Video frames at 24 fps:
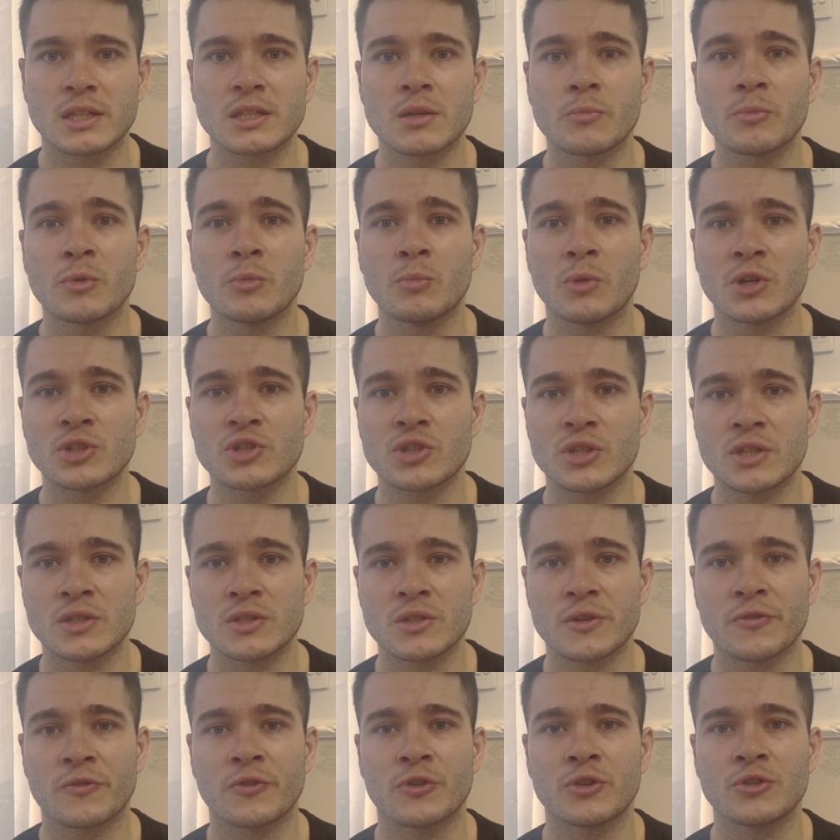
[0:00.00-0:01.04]
gonna be much
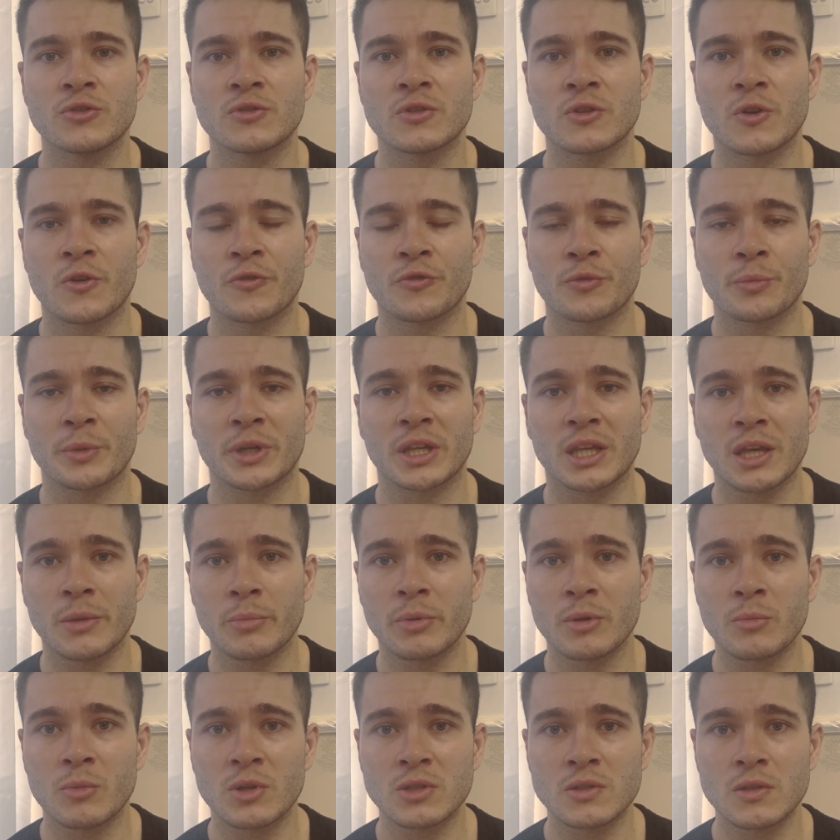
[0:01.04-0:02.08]
easier for you to go from a
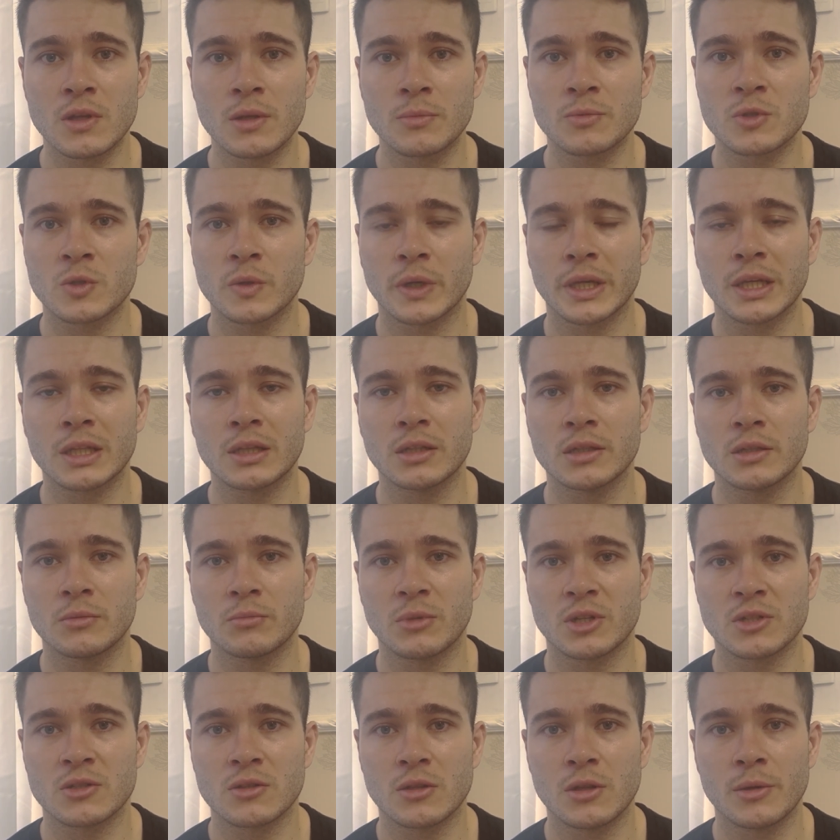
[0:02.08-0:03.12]
kipping muscle up to a clean
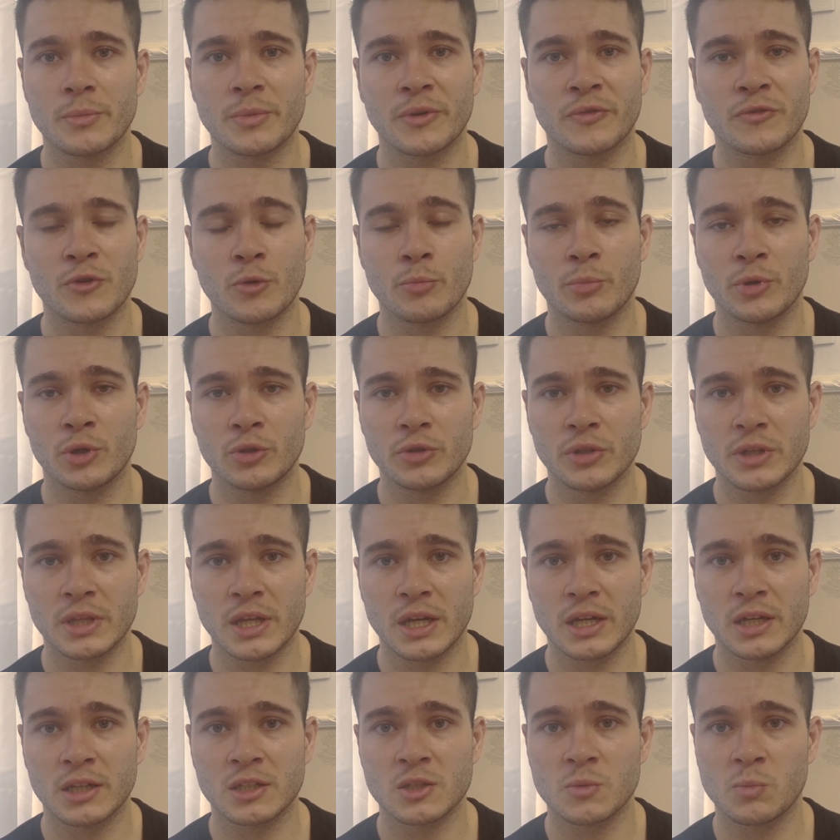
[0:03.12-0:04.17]
muscle up if you're building
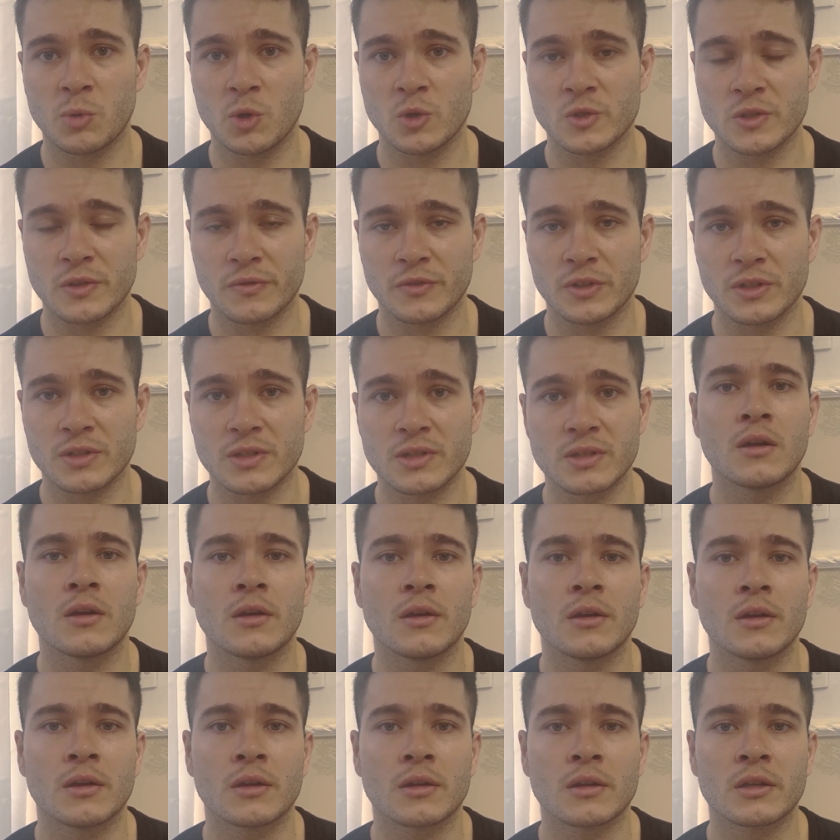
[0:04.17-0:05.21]
that explosiveness.
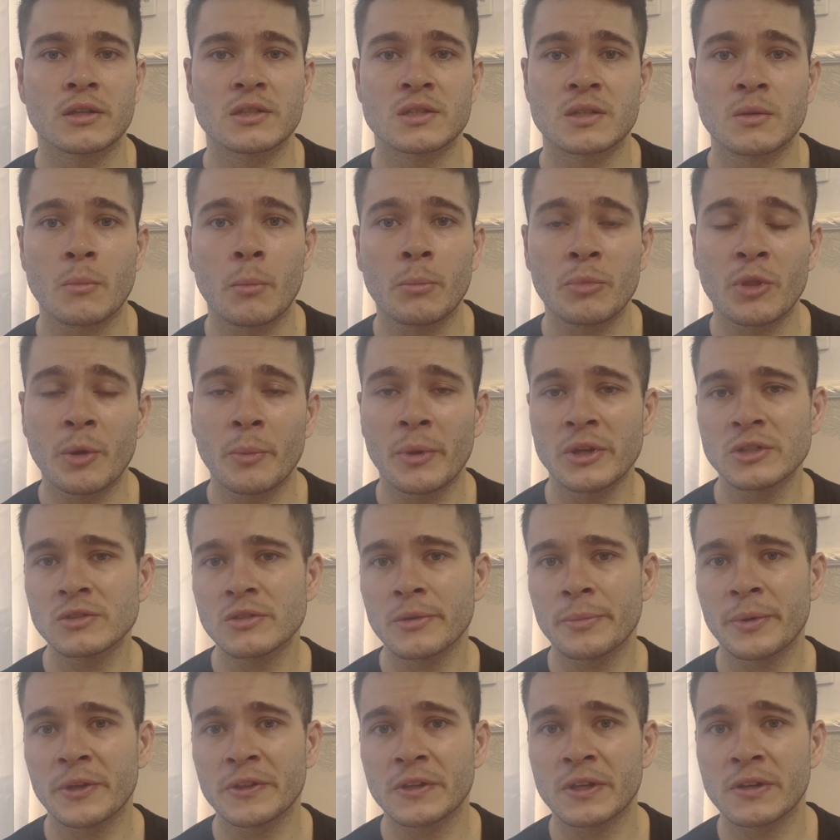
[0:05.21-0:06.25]
Because the muscle
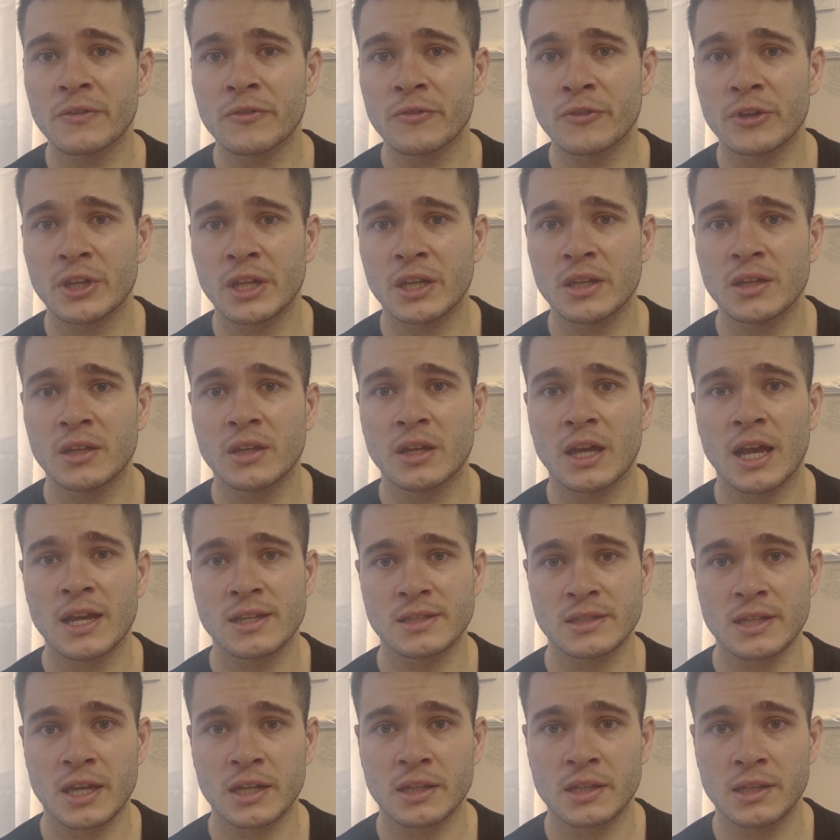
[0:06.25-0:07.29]
up at the end of the day has
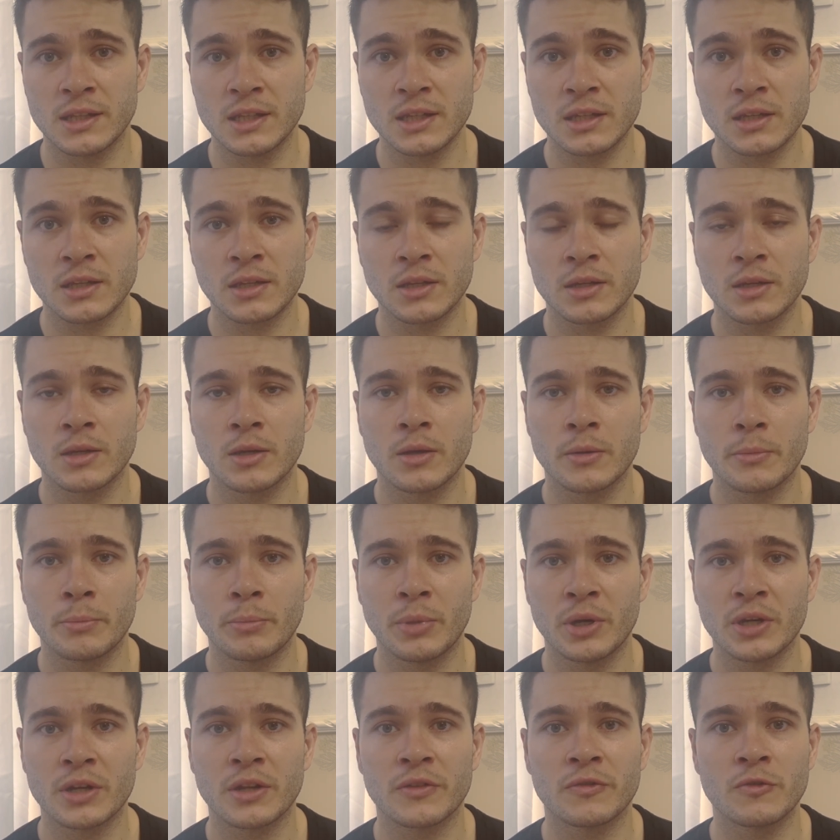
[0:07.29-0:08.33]
technique,
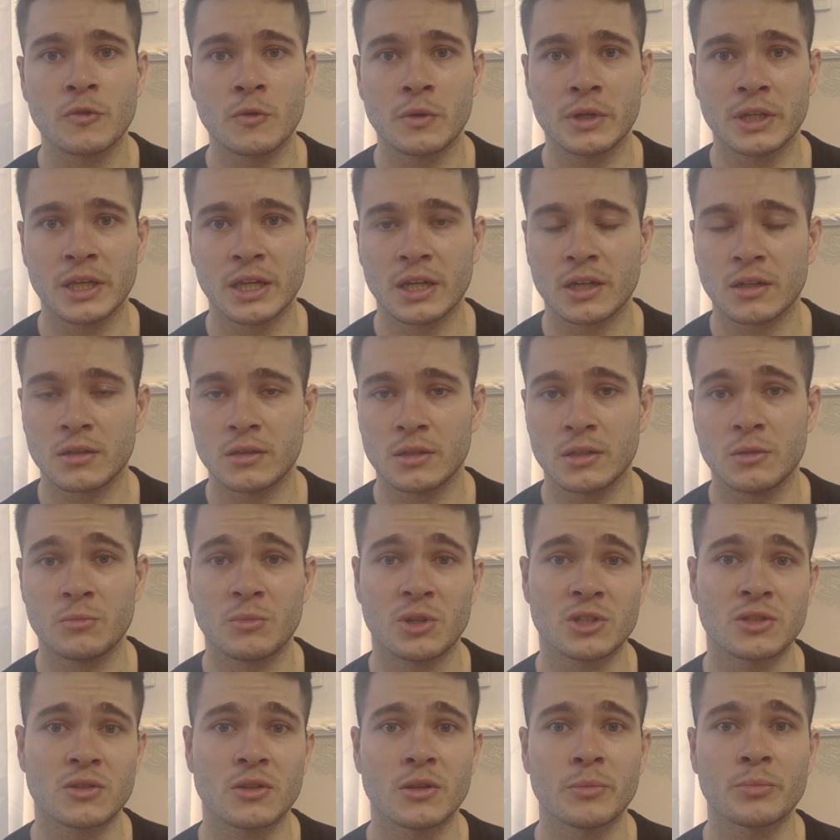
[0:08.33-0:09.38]
but if you want to get a clean
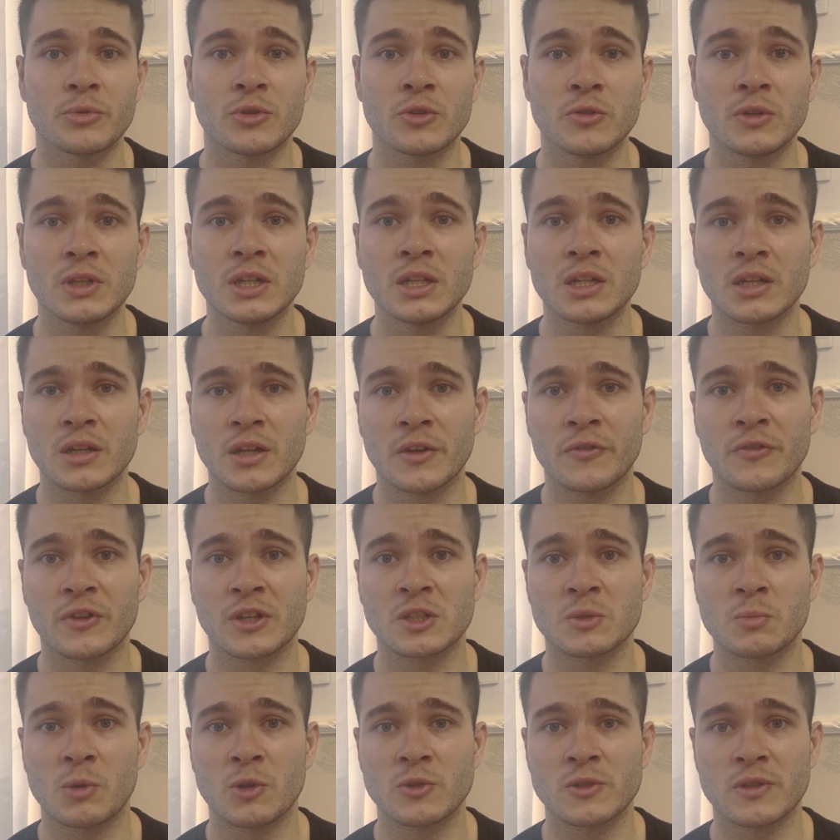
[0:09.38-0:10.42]
muscle up, you need enough
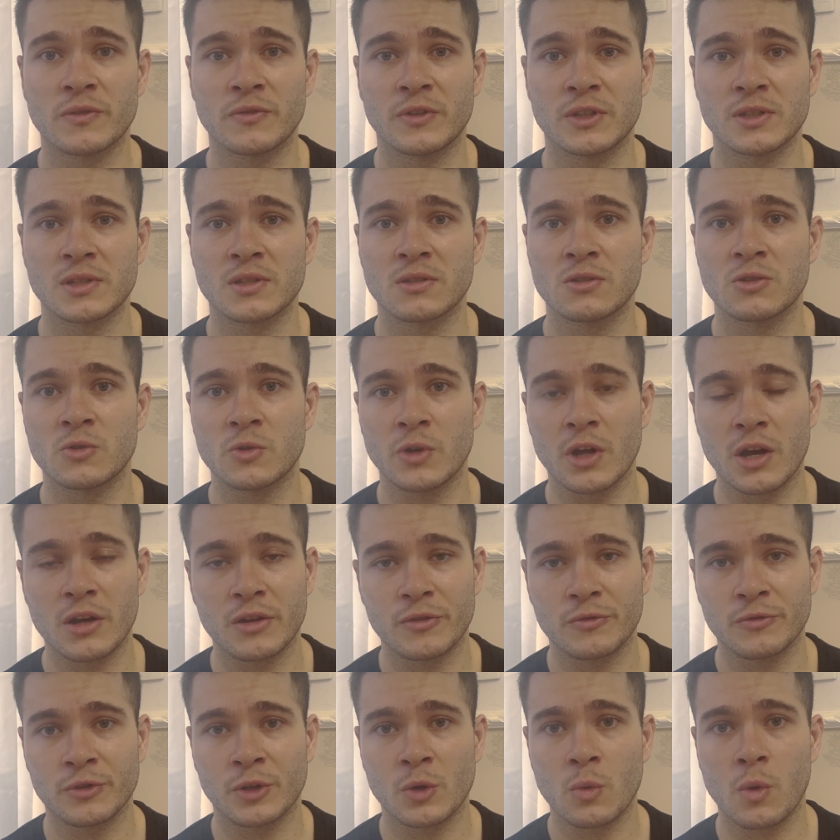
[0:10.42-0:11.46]
explosiveness to not
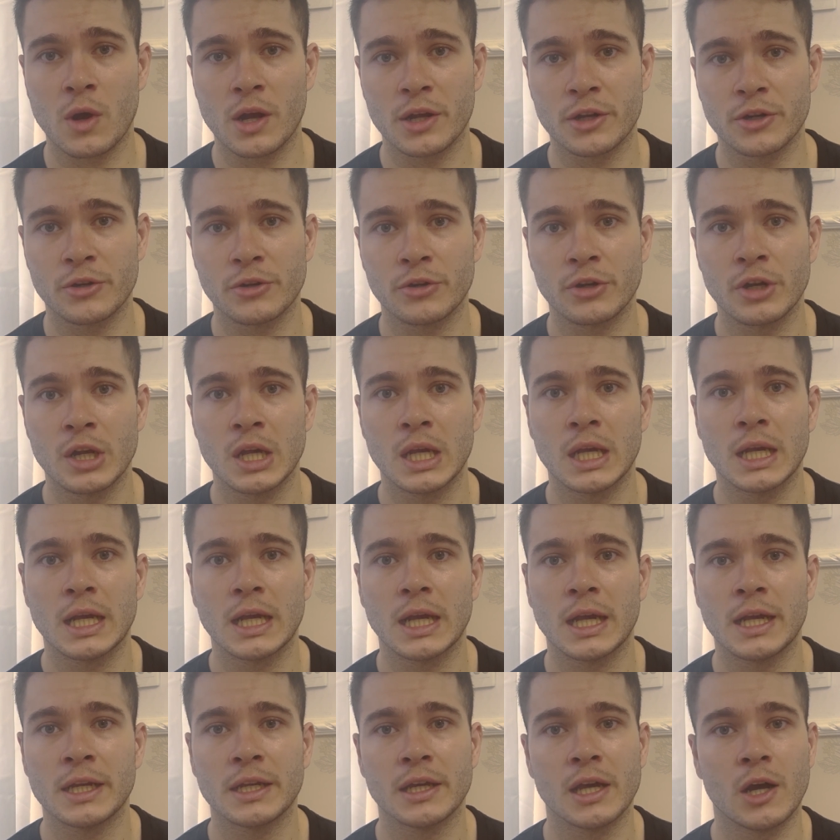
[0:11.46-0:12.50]
require
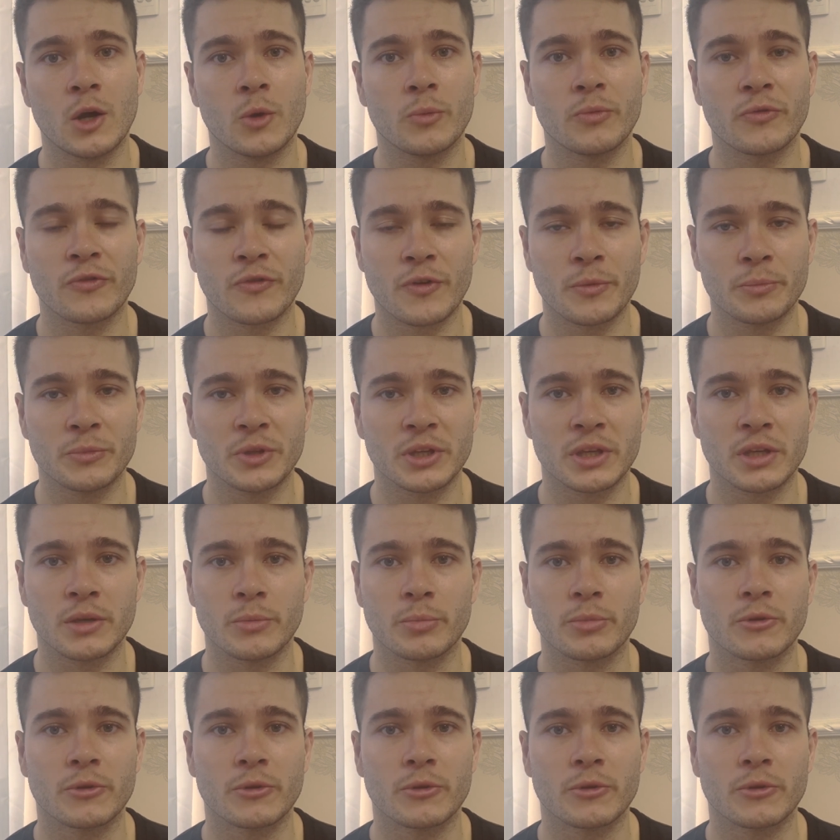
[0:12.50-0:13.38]
any help from the kip.